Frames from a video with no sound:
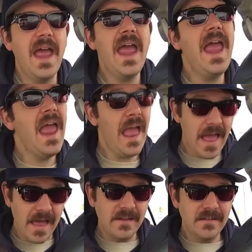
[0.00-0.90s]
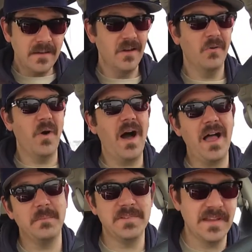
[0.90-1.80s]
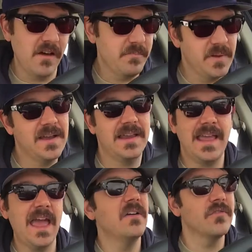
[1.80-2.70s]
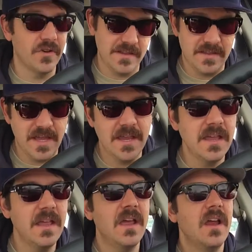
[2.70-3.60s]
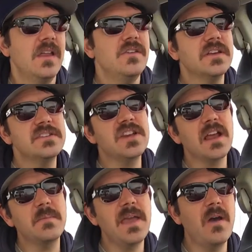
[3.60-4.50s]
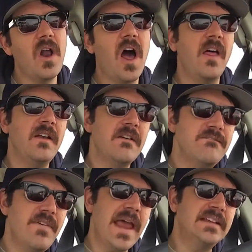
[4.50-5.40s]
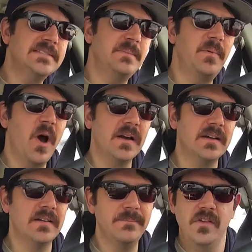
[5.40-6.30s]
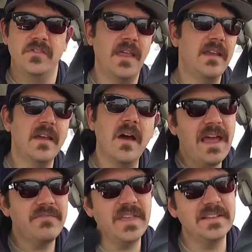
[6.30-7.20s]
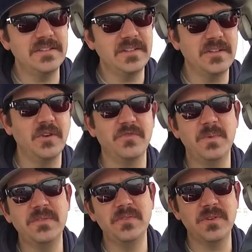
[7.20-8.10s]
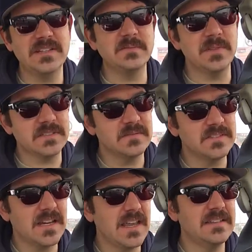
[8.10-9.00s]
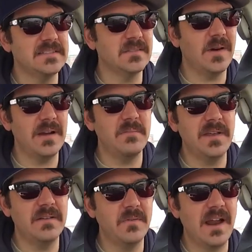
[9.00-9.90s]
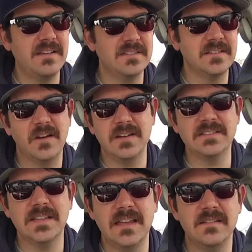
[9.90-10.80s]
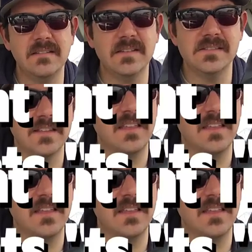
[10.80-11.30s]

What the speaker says: And while I'm self-plugging everything, you can check me out on Facebook. So there you go, things you can do for me for Christmas, which I guess is quite a bit when I just already said it's the